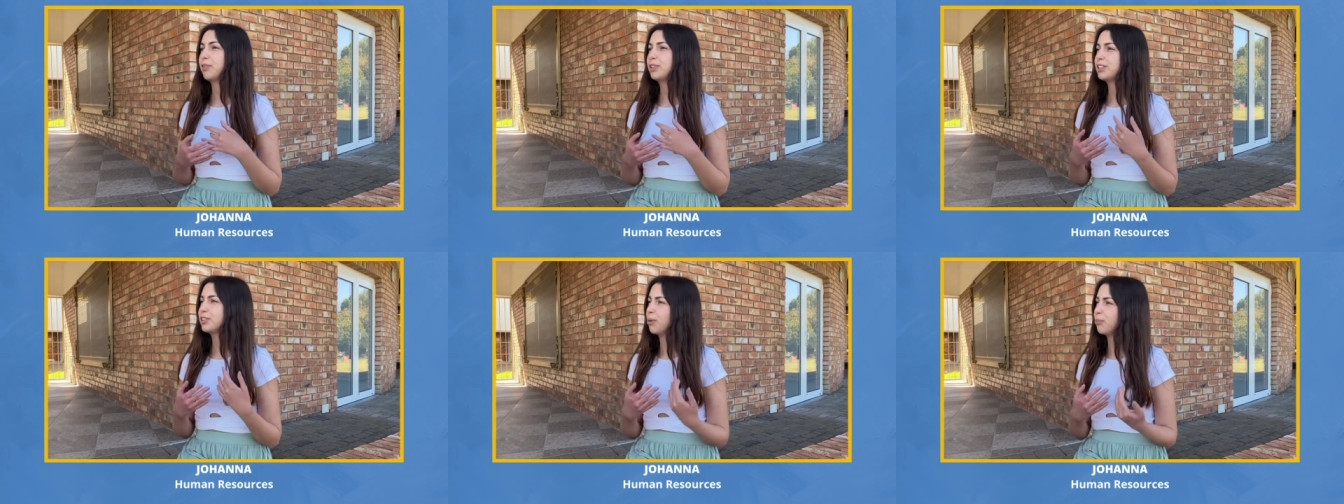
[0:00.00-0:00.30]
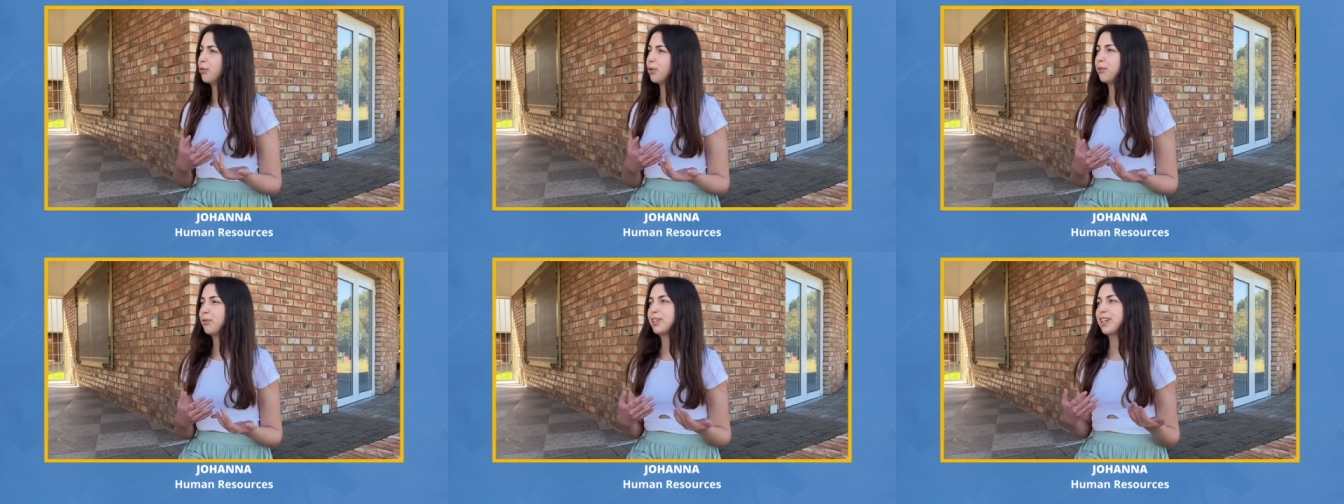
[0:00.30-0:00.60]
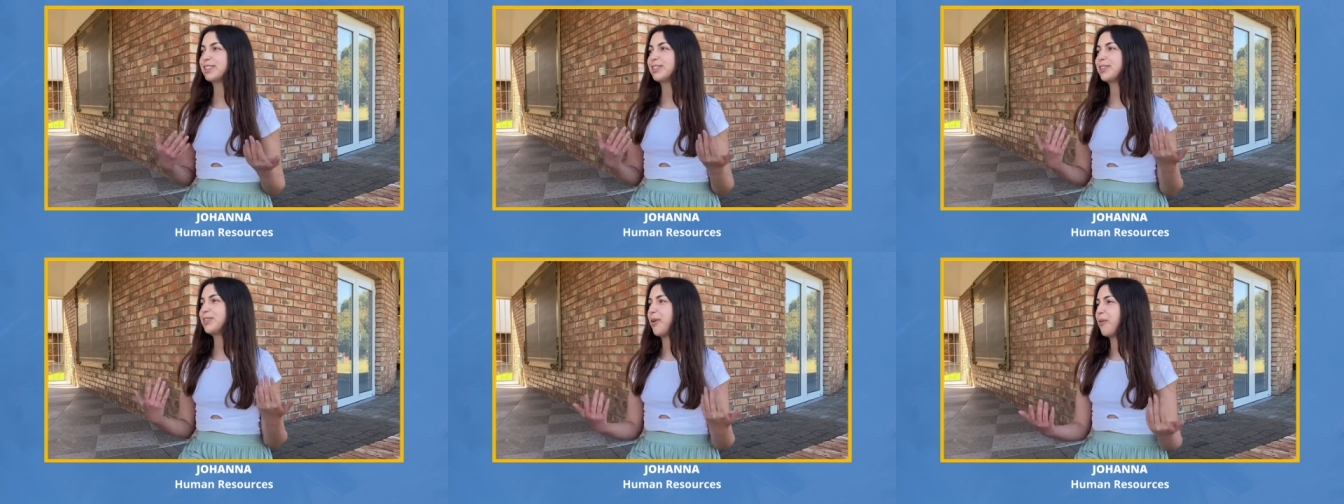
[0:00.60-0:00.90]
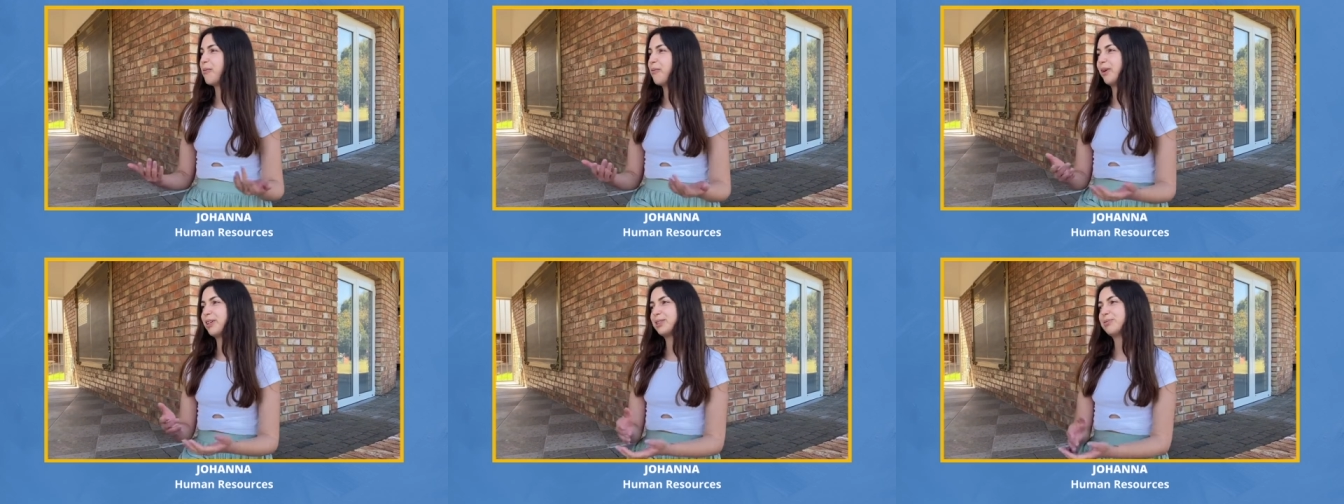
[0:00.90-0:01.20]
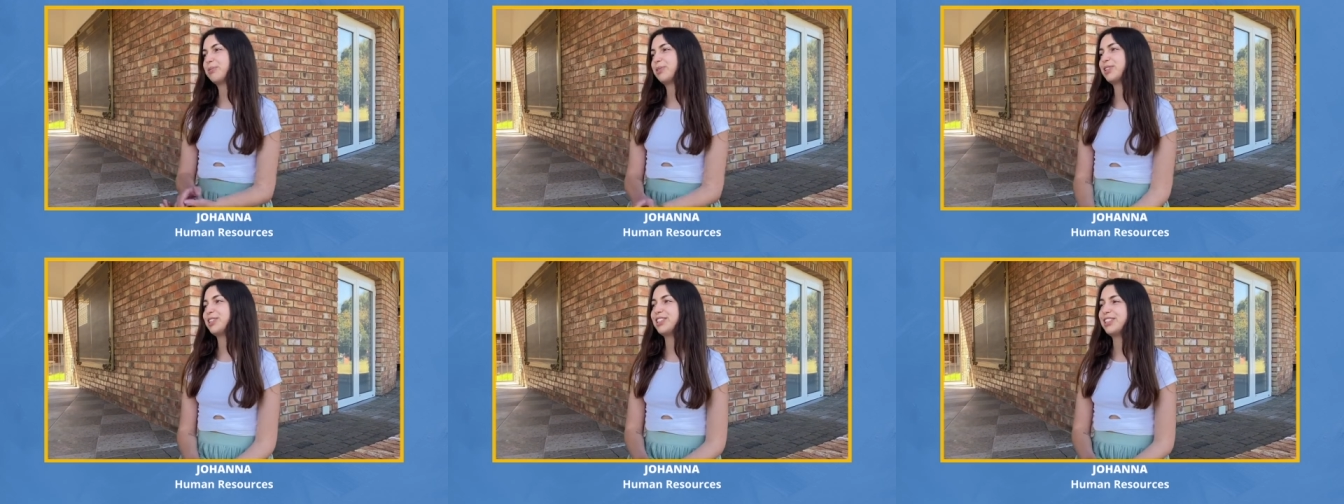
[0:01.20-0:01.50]
for someone who doesn't know
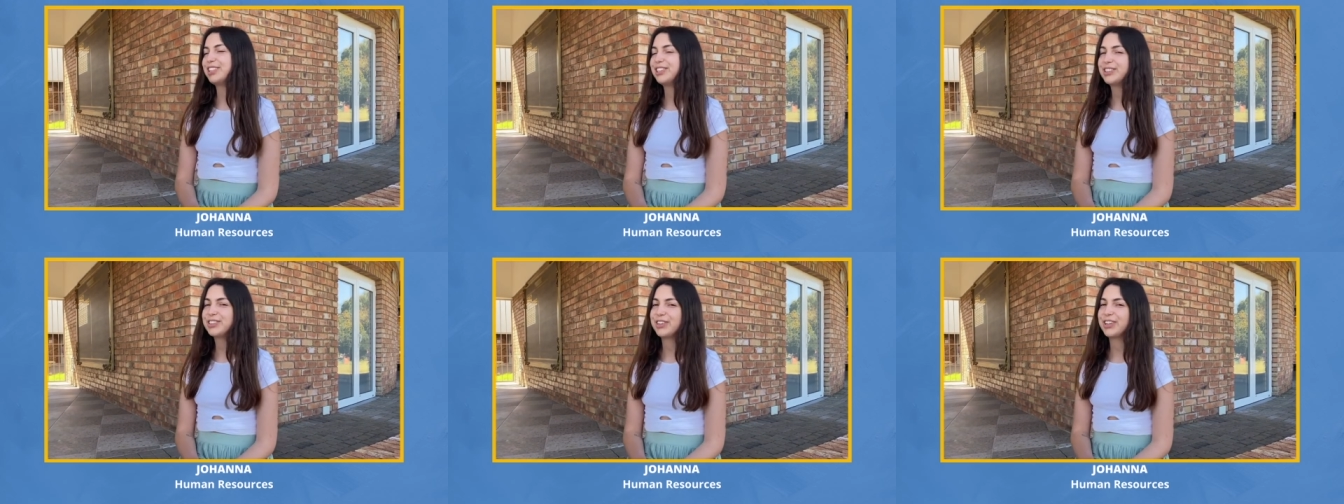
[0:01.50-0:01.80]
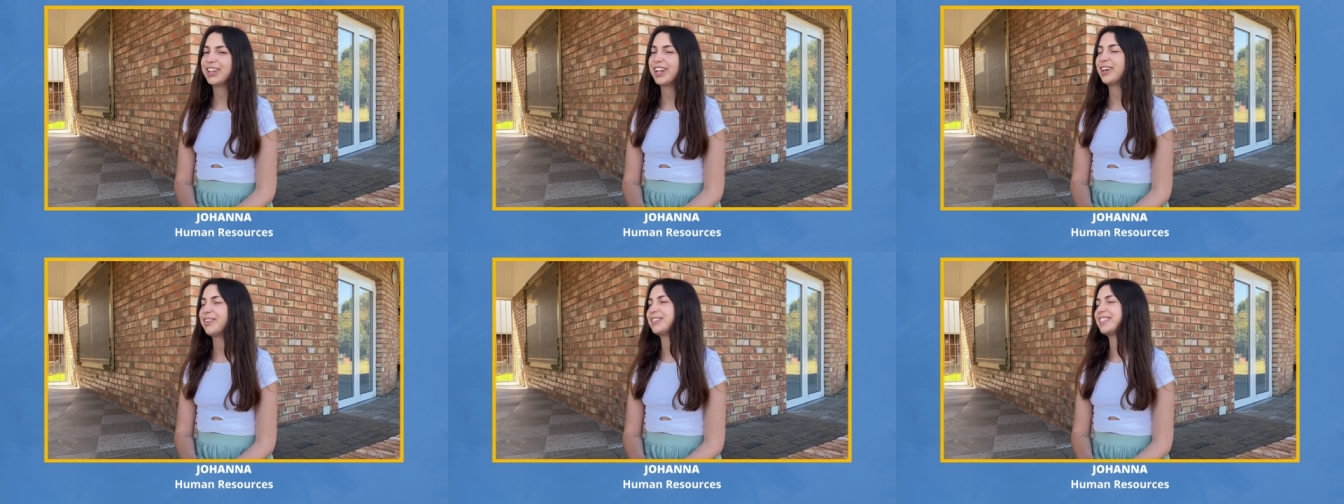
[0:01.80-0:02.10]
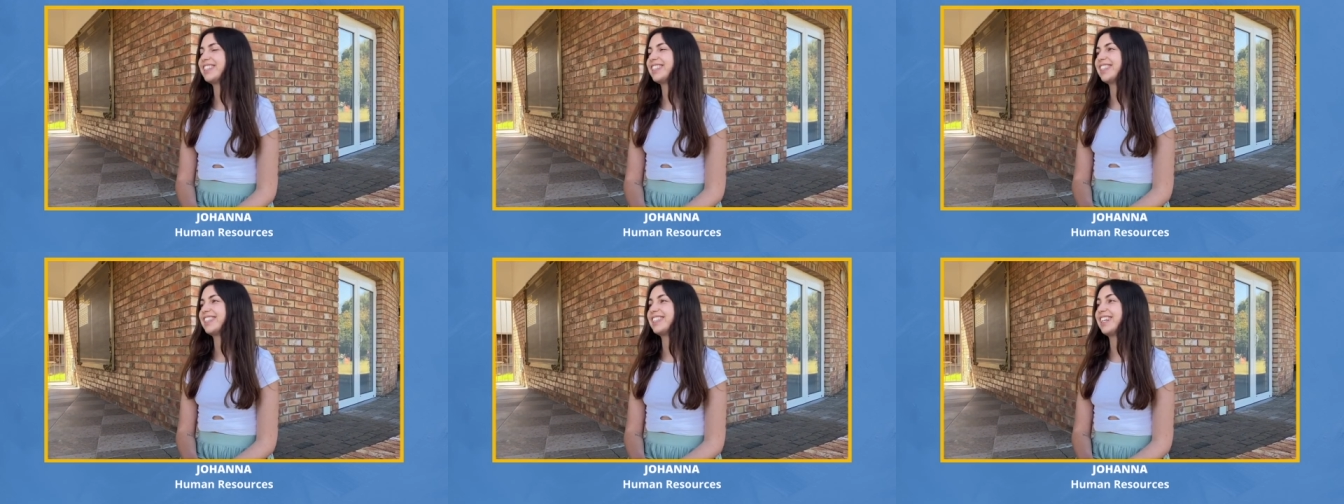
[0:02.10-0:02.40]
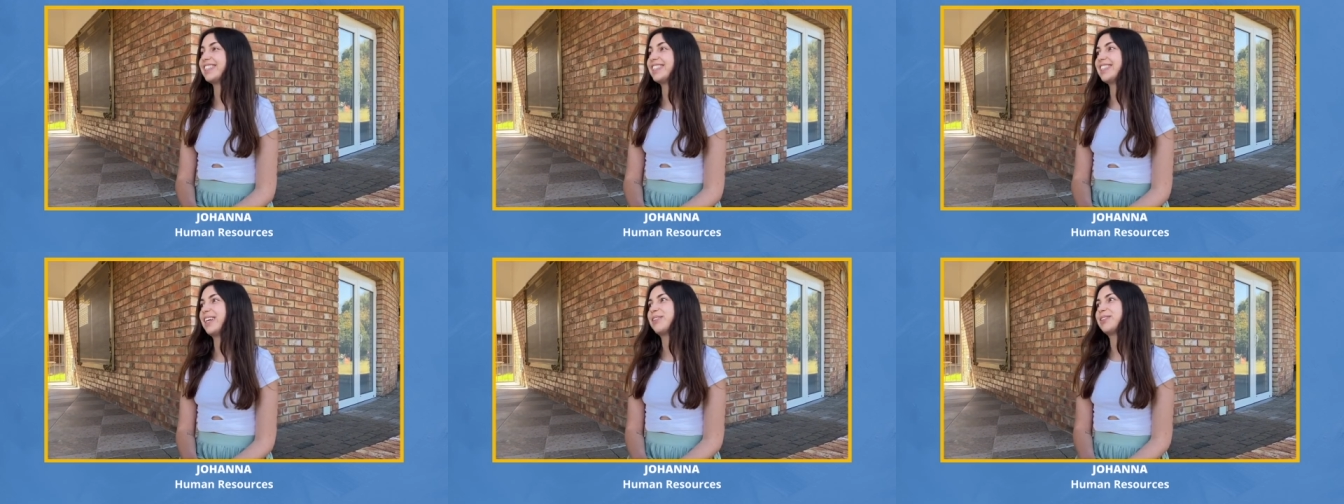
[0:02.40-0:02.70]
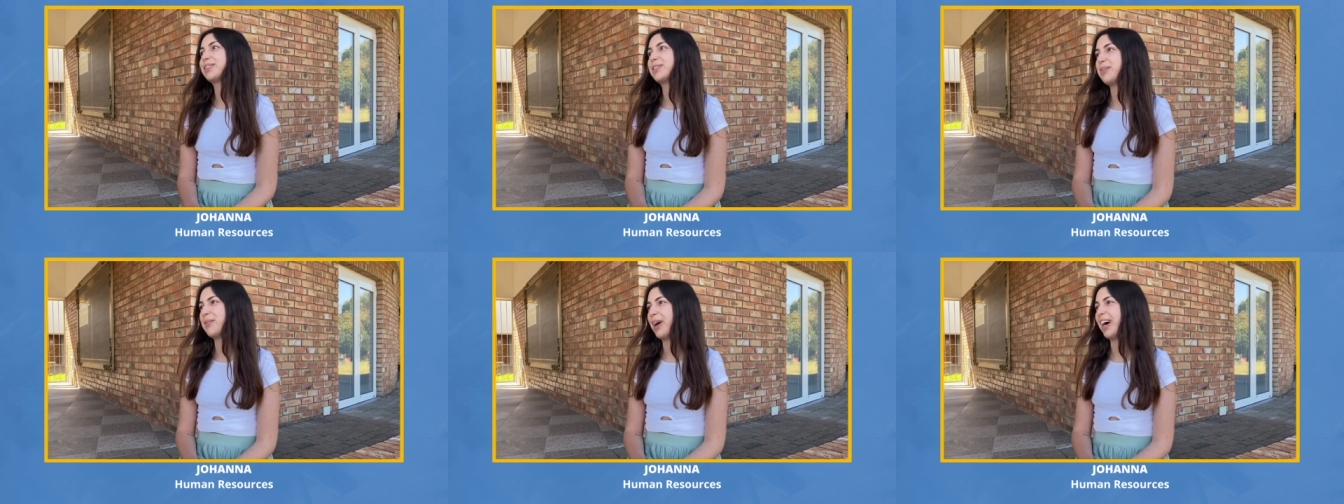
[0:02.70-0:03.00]
about the procedure and everything, that
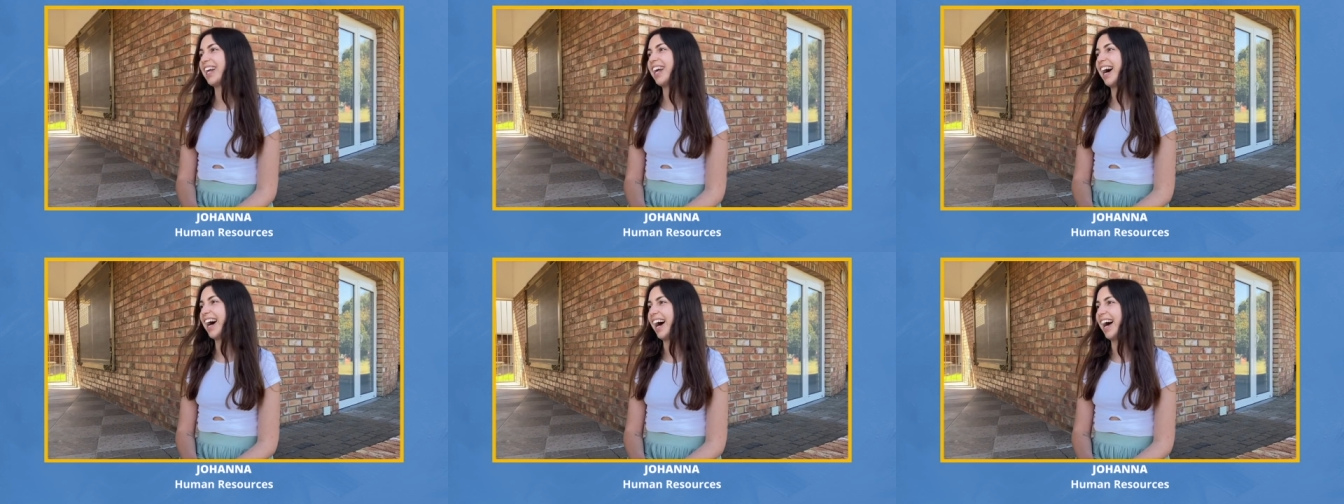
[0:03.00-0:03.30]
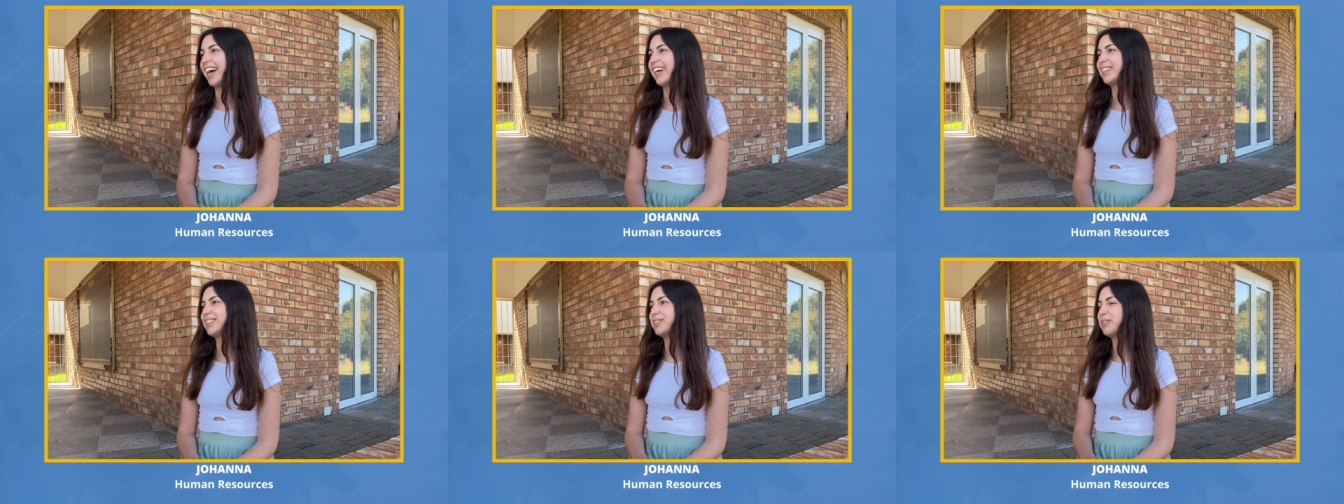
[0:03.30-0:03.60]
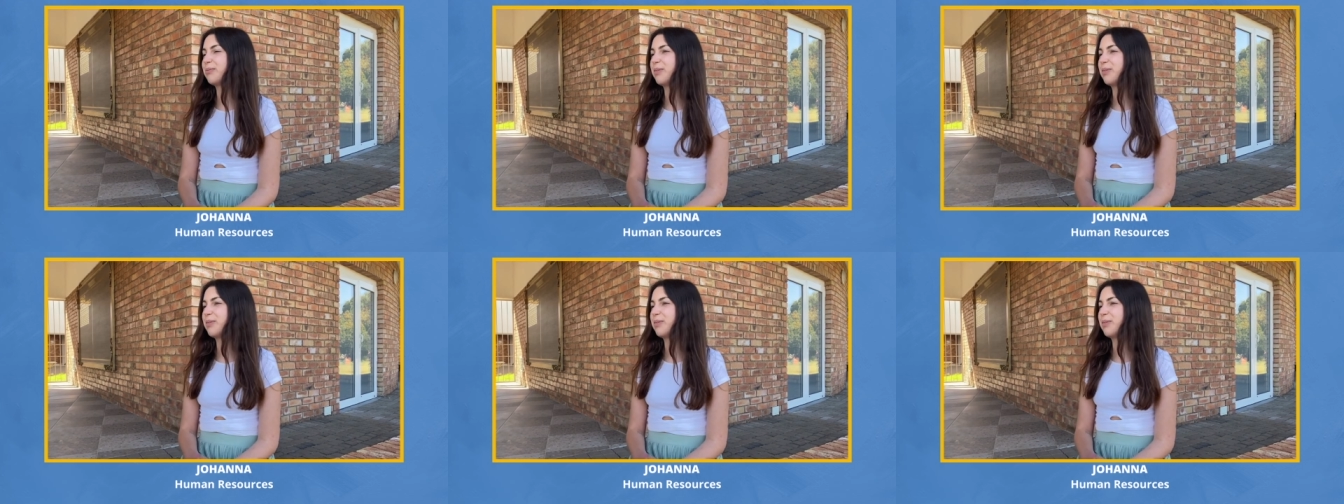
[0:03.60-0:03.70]
sounds quite high.